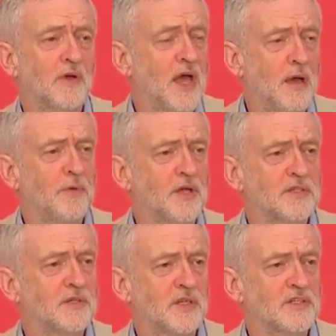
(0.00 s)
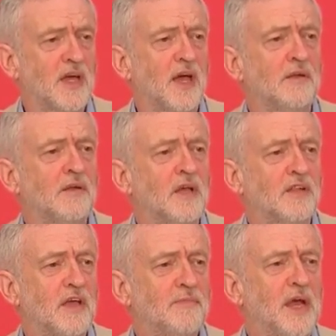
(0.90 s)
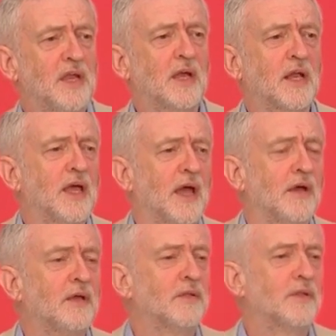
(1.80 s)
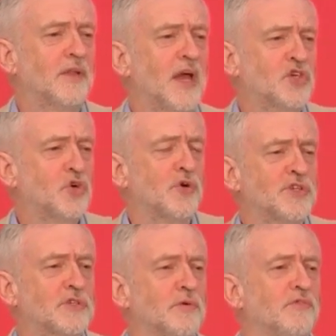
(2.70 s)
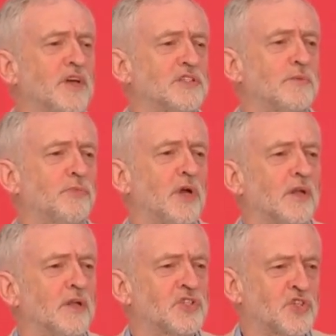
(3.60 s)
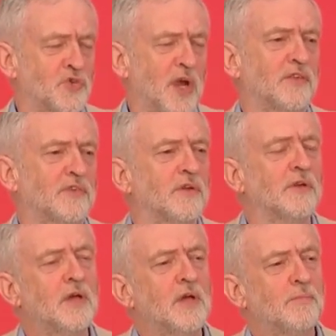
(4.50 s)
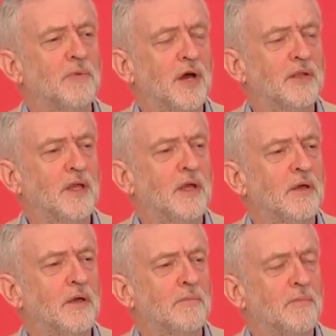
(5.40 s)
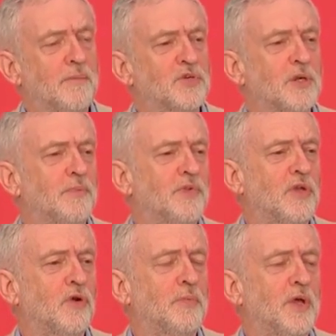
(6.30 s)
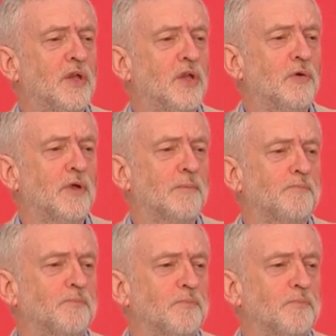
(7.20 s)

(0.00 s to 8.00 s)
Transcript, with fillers: Airbus, Nissan, they've made it clear that their choice to invest in Britain is strengthened by the membership of the European Union.